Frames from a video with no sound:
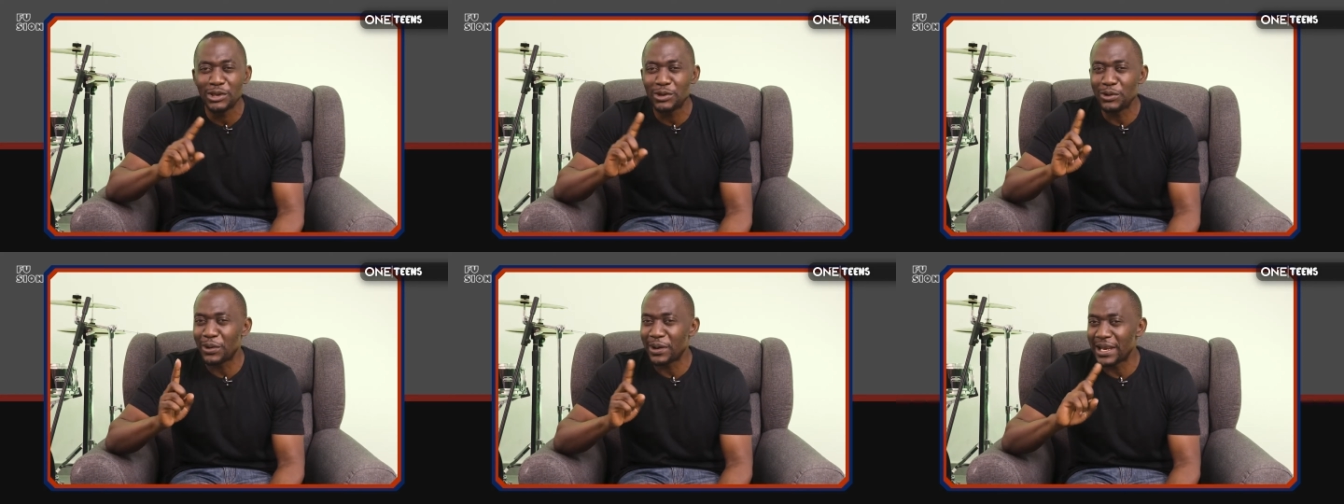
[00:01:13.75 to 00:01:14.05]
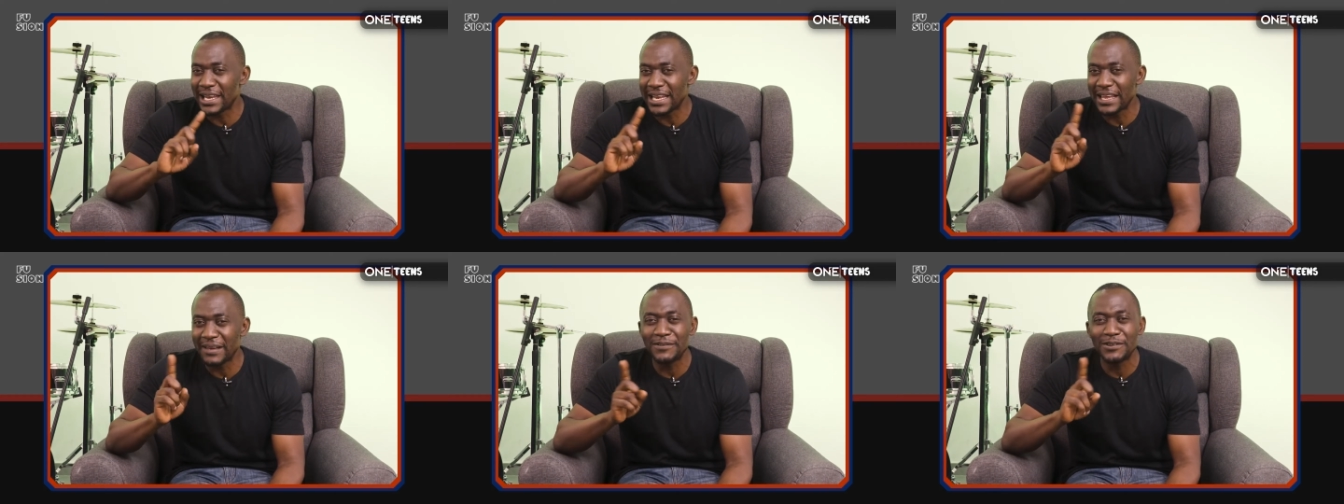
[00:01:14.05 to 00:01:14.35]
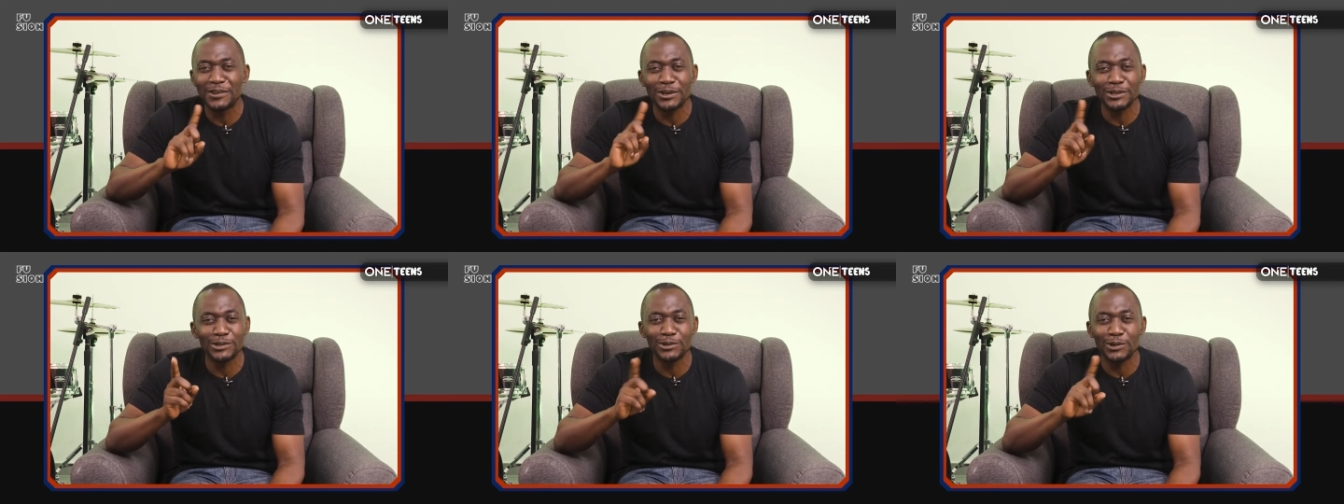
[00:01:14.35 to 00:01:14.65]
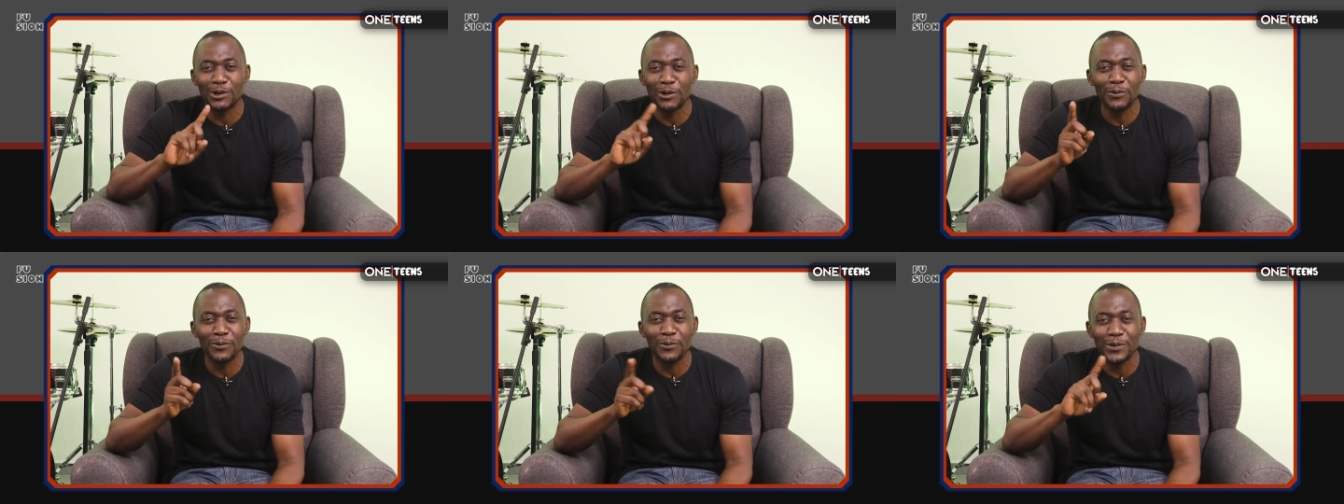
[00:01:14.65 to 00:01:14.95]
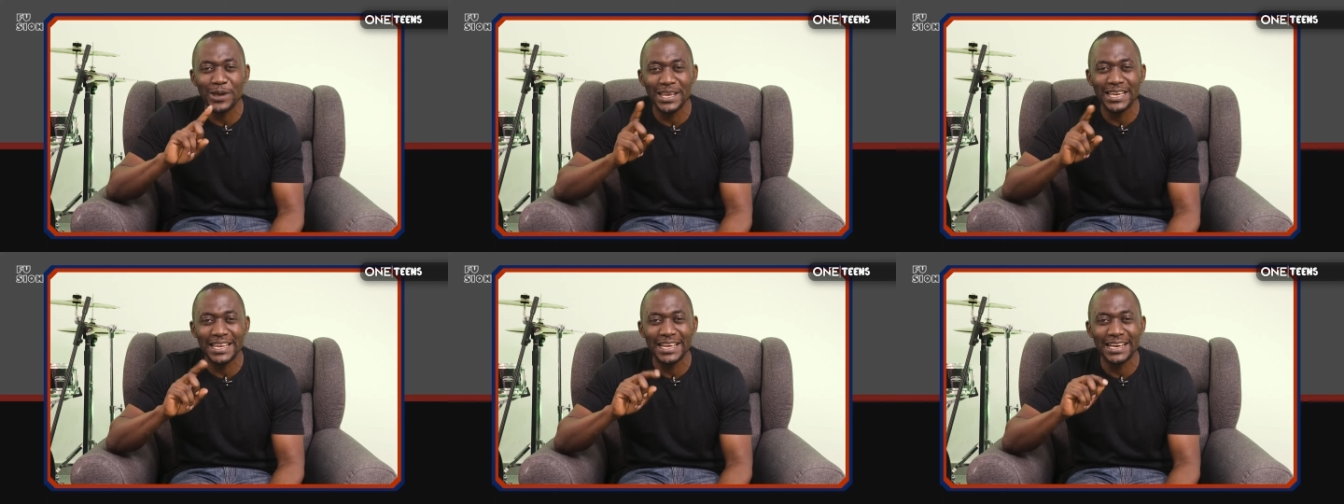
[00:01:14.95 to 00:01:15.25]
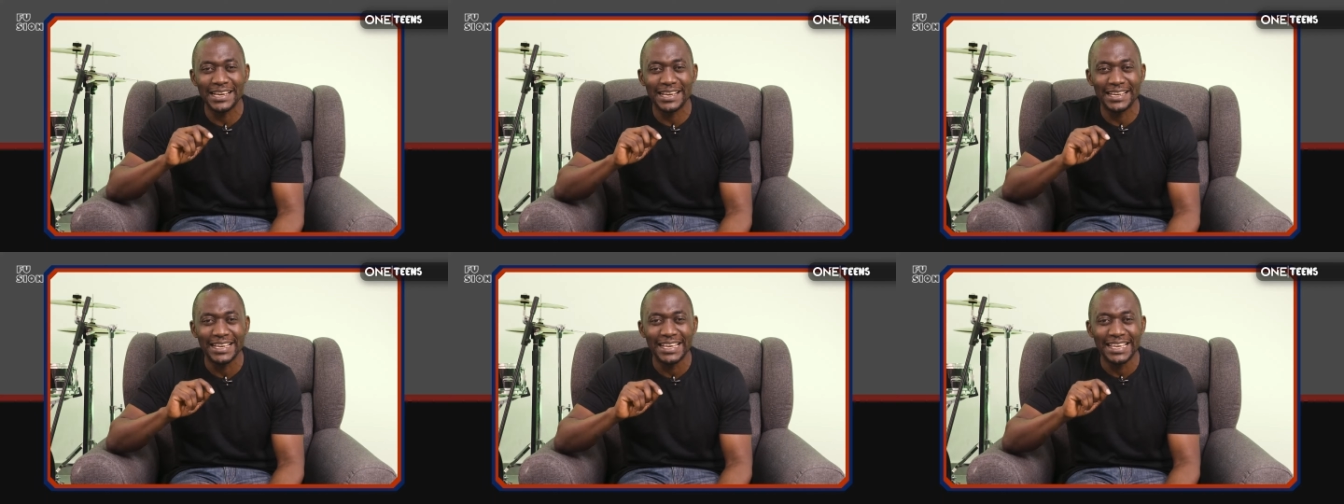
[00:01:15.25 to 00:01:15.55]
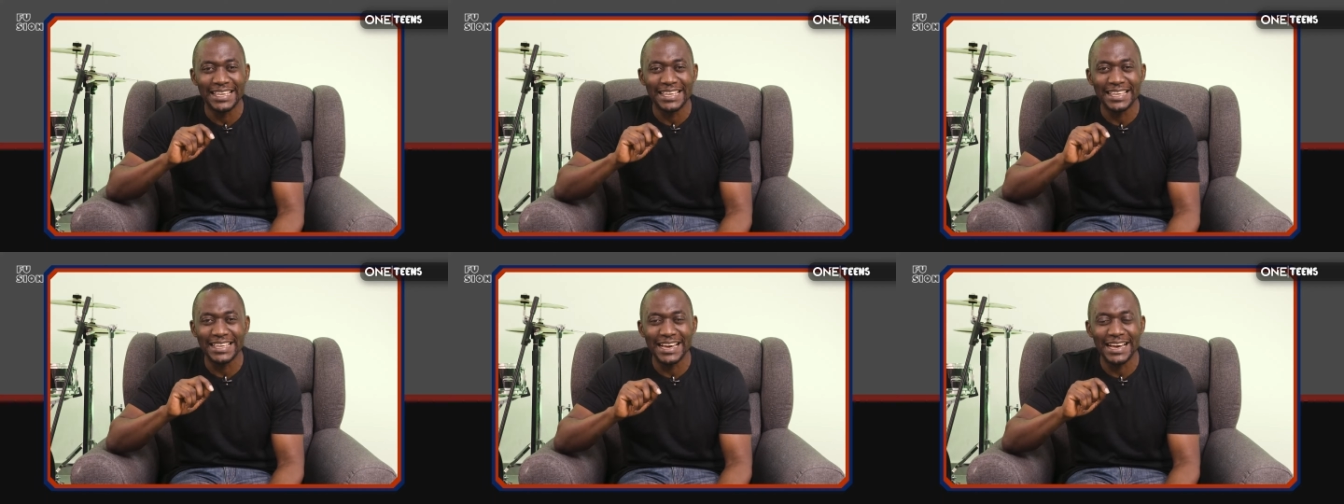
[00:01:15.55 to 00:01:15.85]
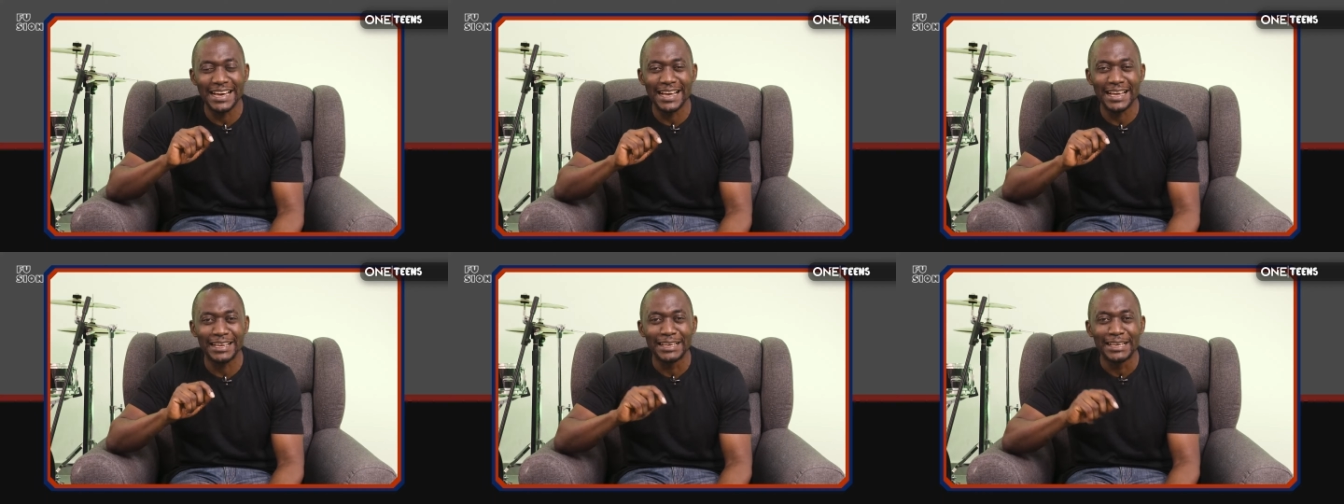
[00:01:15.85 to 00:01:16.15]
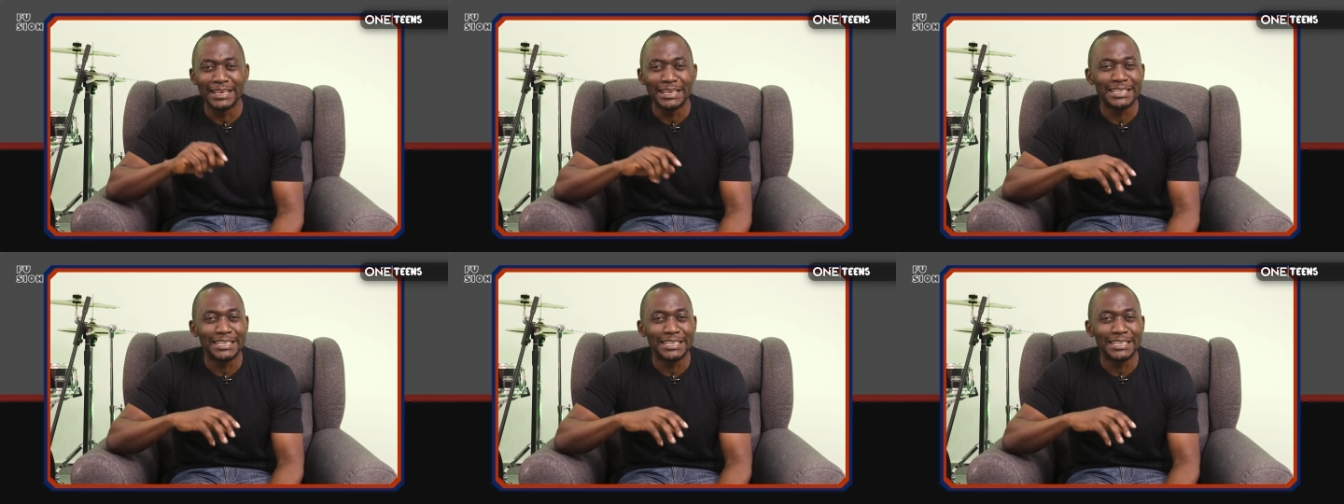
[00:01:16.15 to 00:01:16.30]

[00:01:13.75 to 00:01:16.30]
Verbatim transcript: Your leaf does not wither. Yeah.